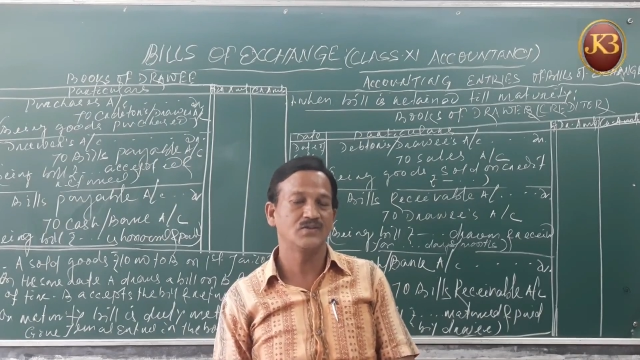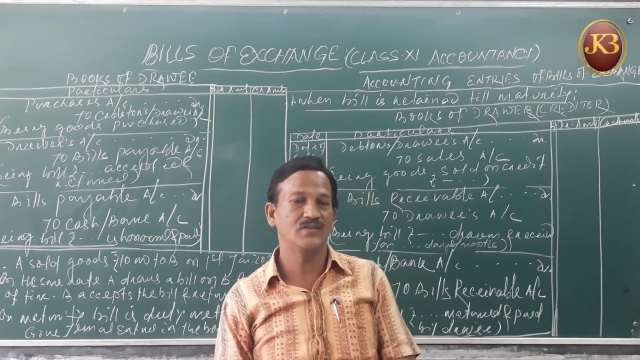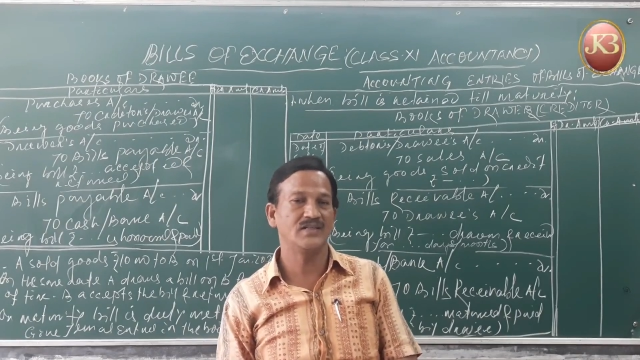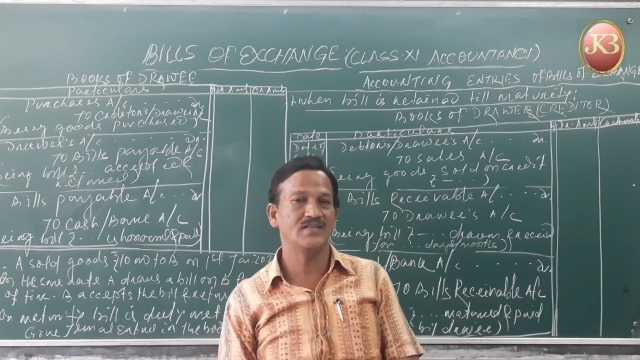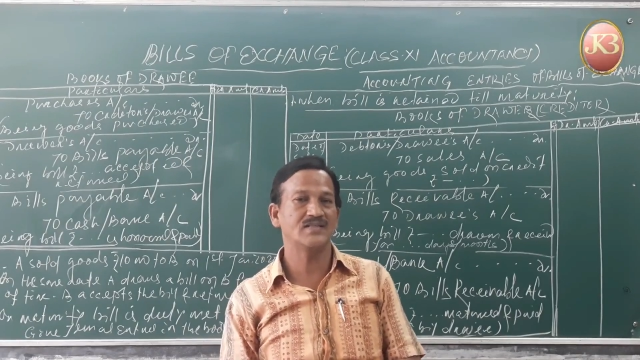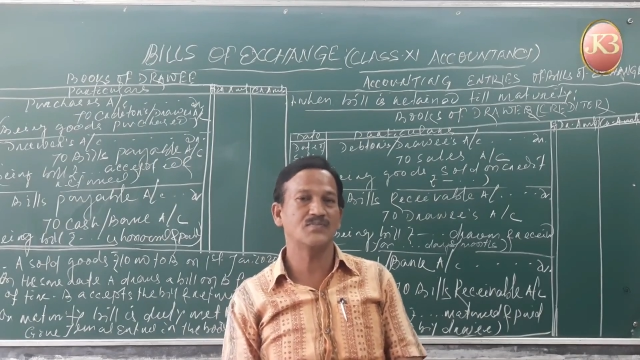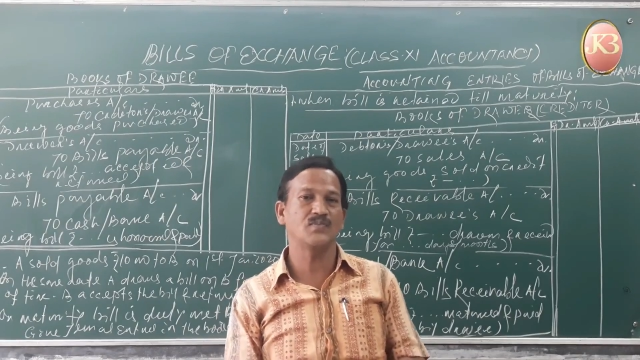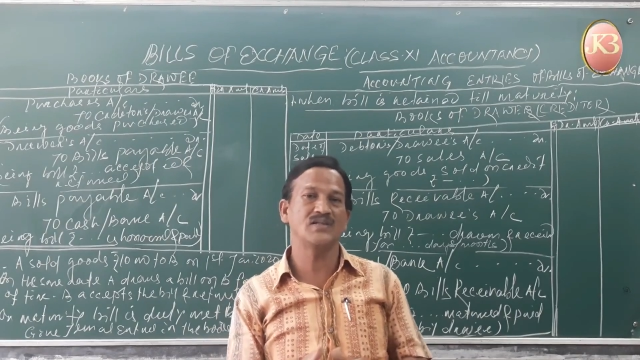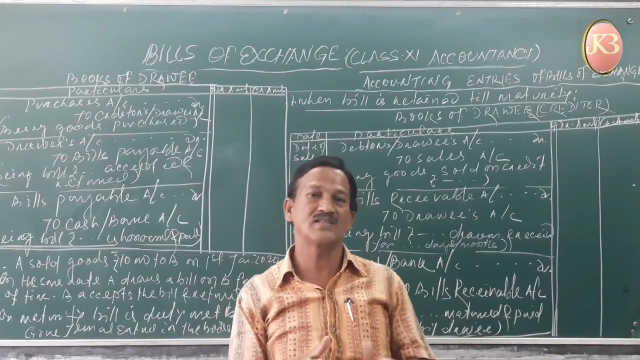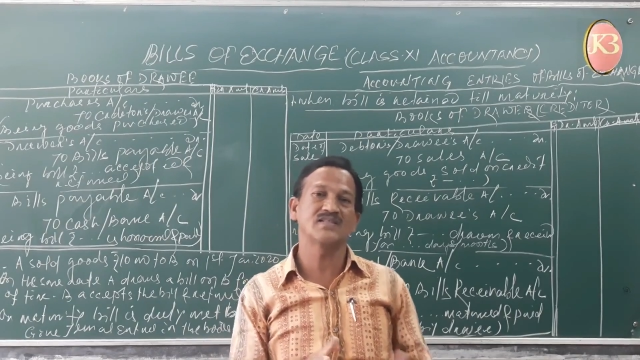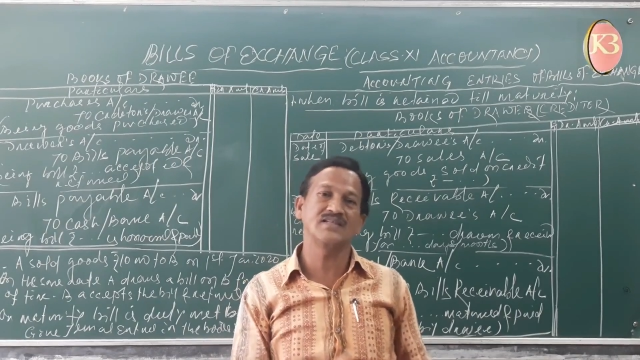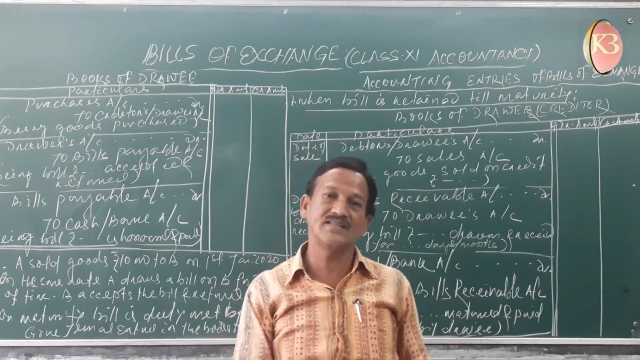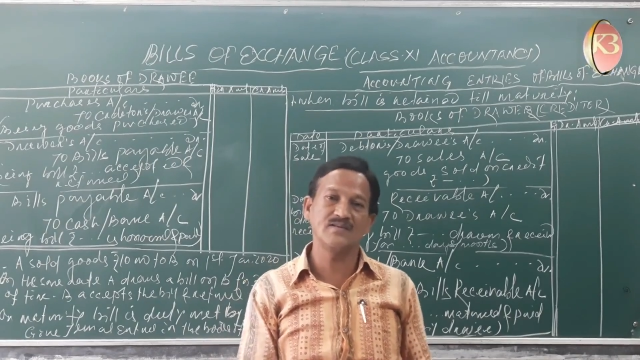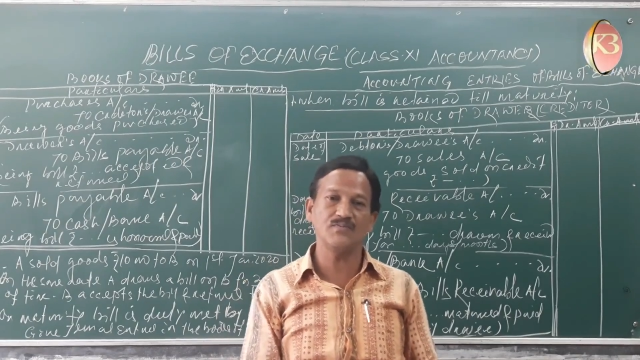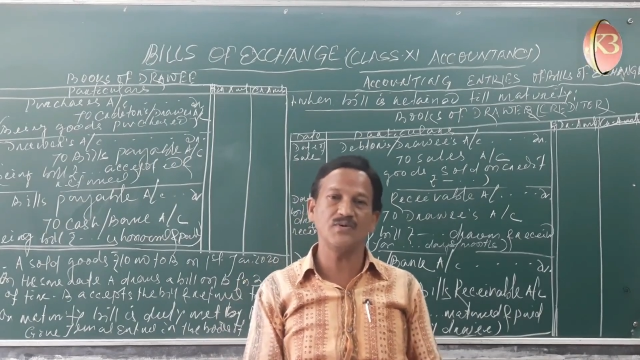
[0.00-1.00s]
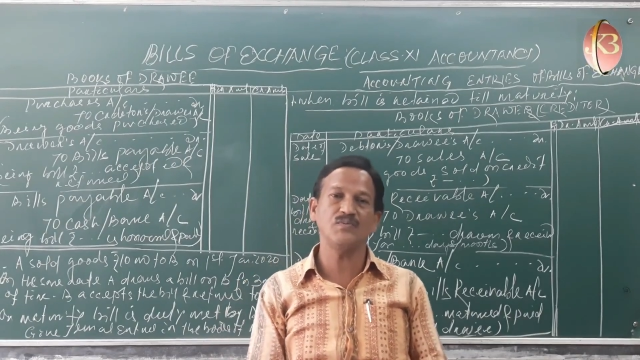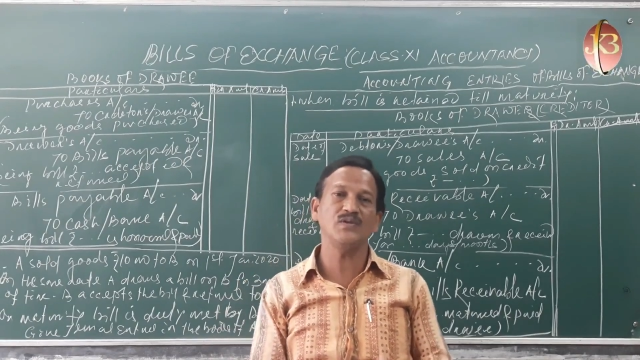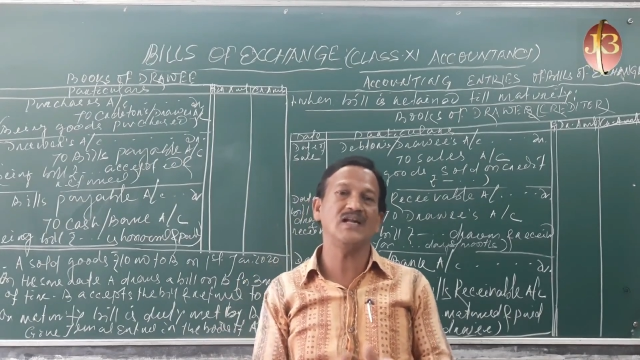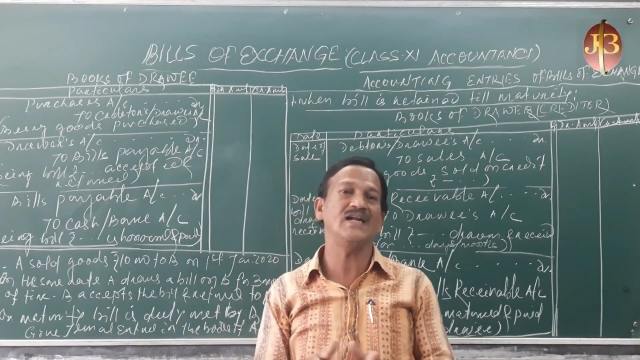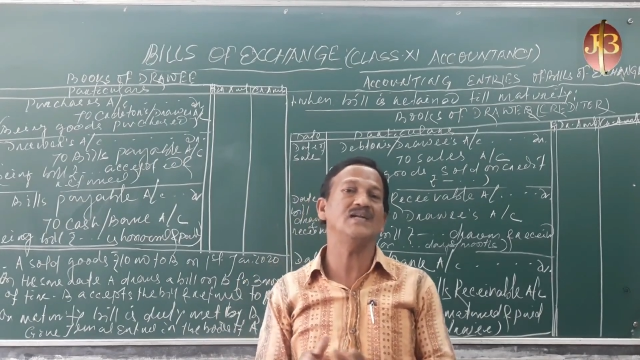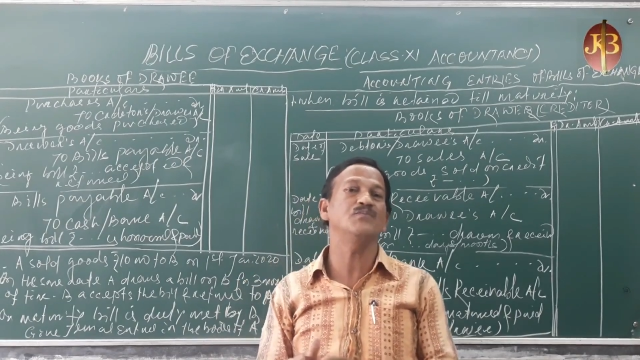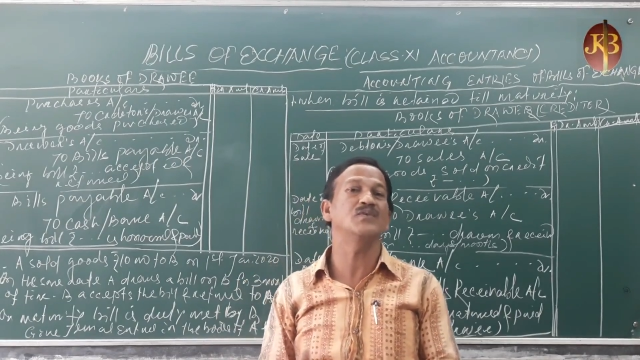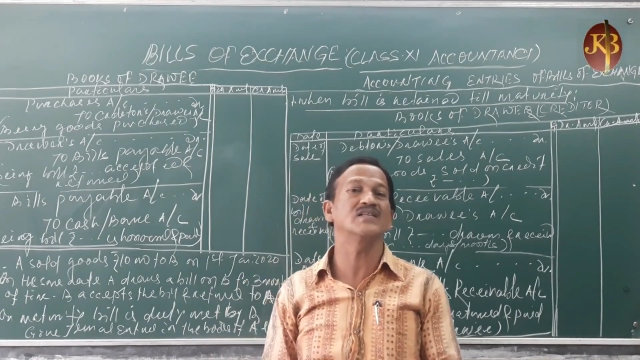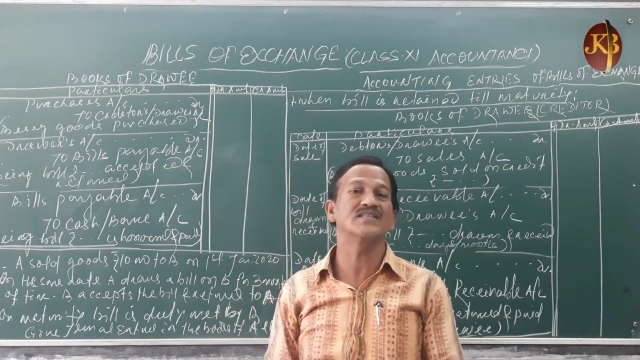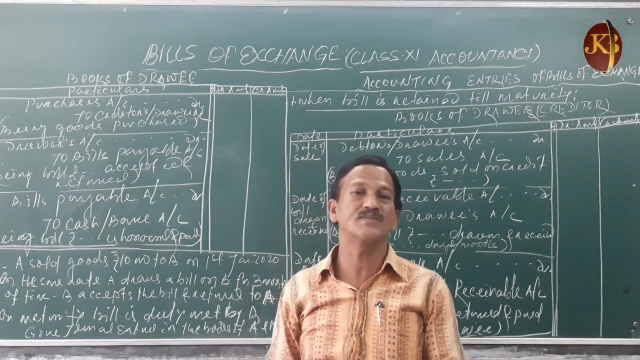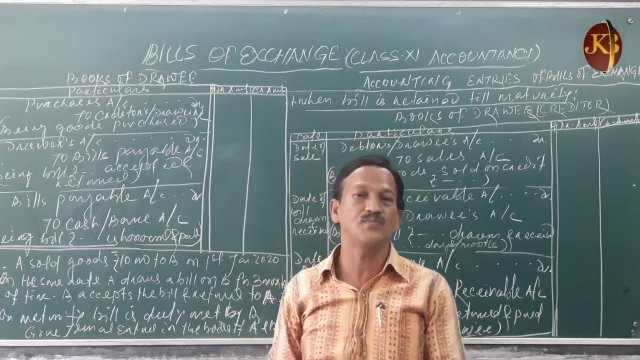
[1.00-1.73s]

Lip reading: So that is bills receivable and bills